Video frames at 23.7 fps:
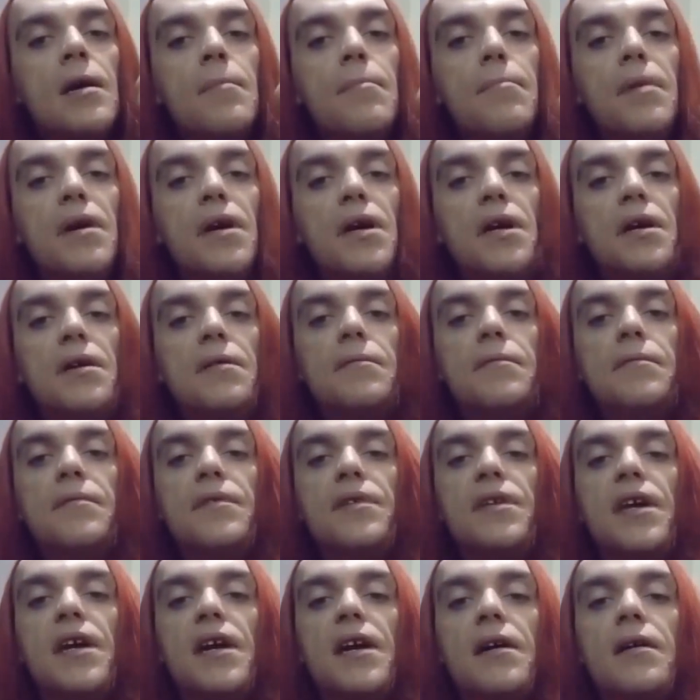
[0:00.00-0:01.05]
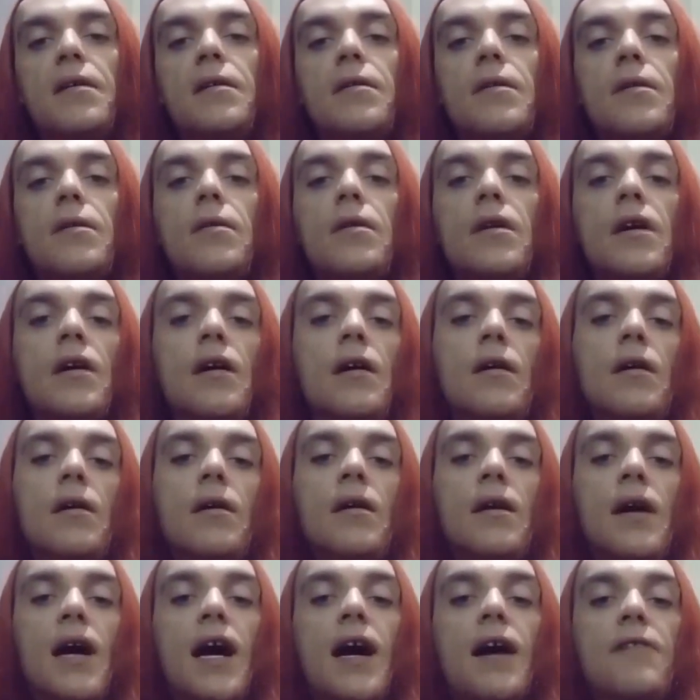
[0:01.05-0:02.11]
But yeah,
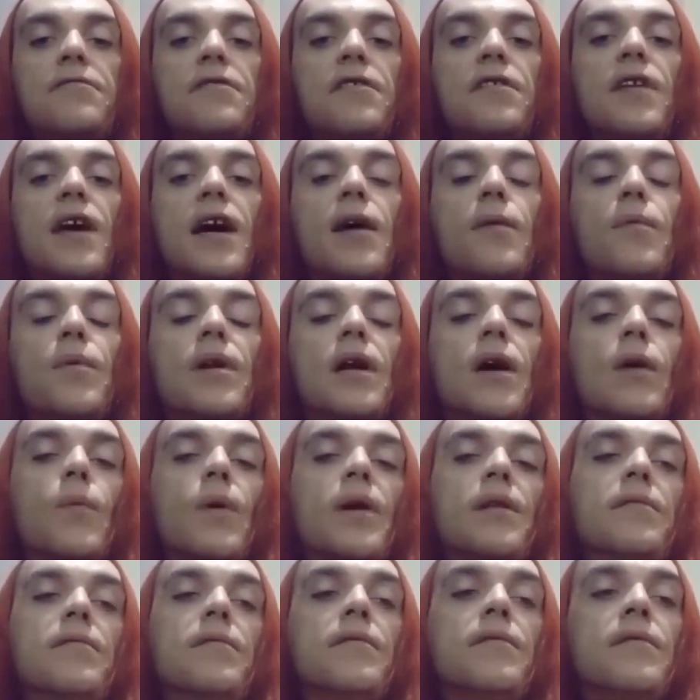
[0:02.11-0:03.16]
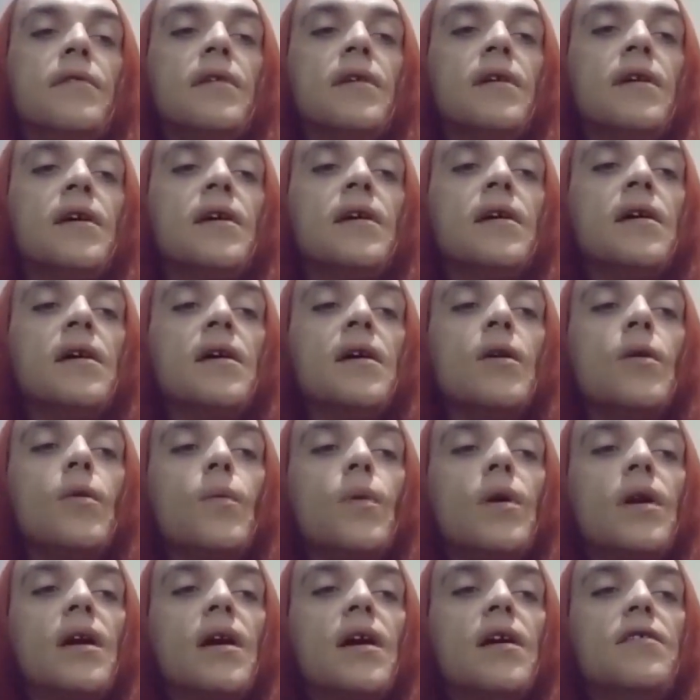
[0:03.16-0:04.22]
after that, when
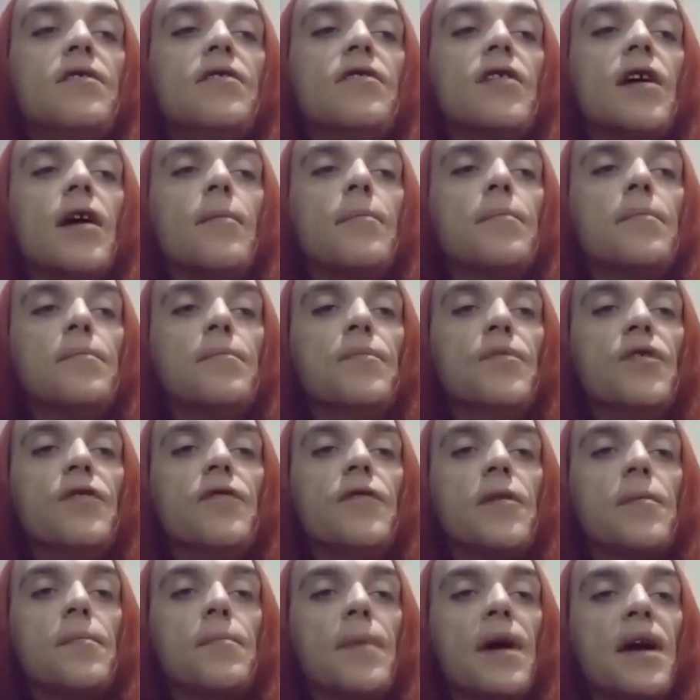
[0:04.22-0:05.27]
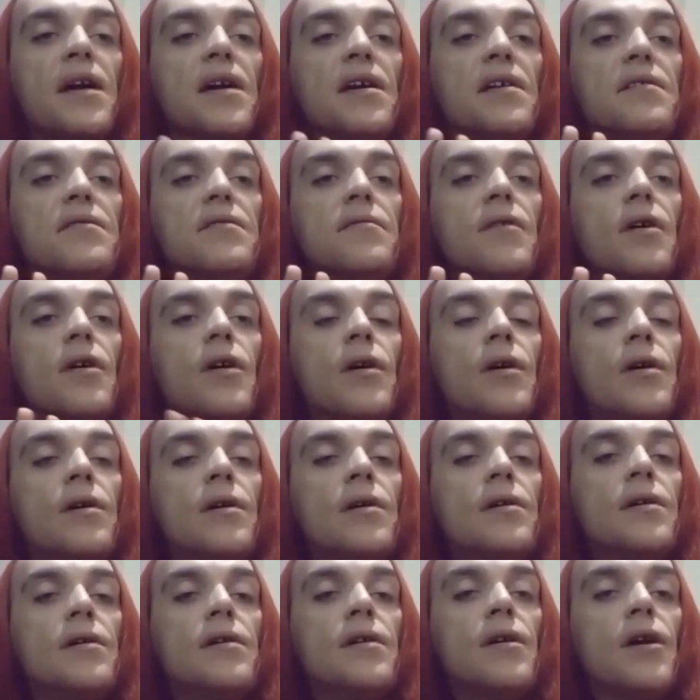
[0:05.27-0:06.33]
I ended up moving back in
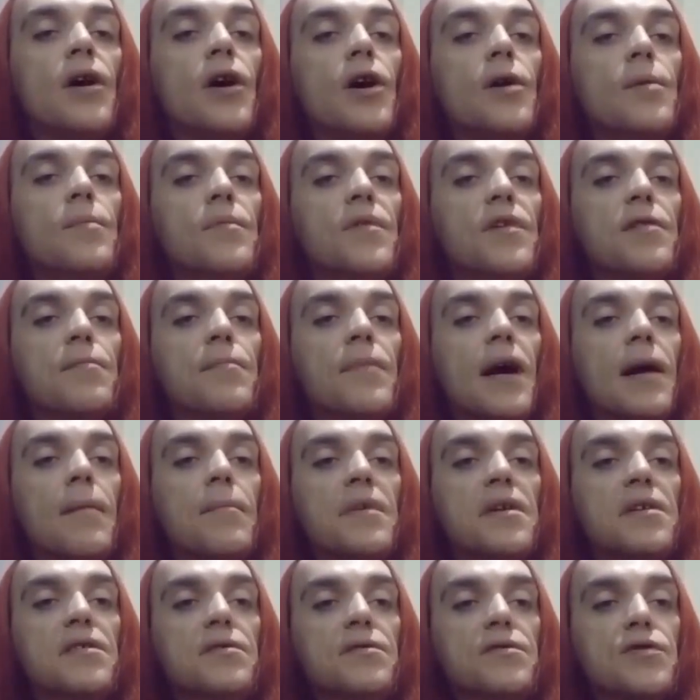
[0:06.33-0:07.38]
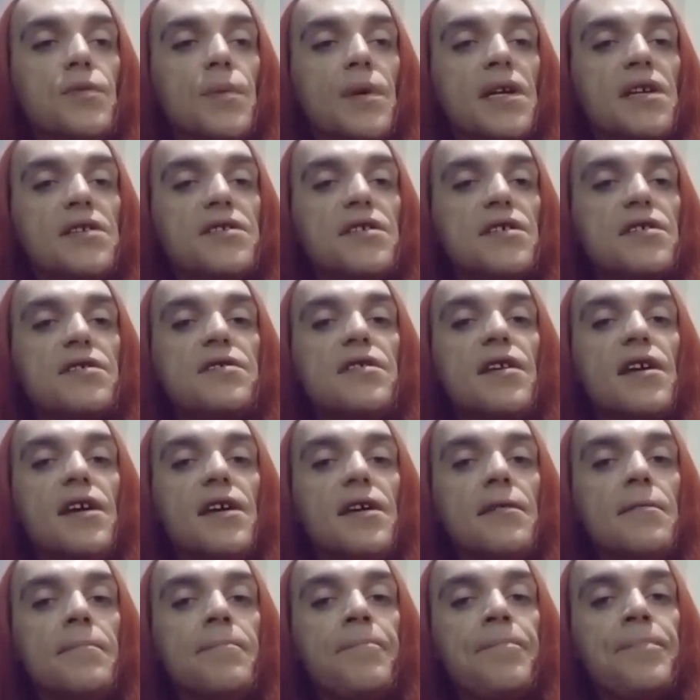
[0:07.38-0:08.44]
home with mum in
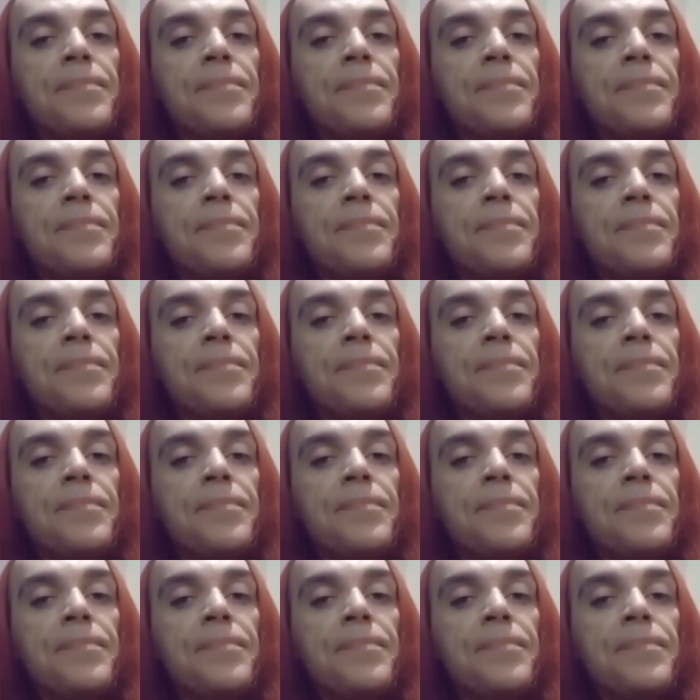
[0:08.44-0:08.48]
2016,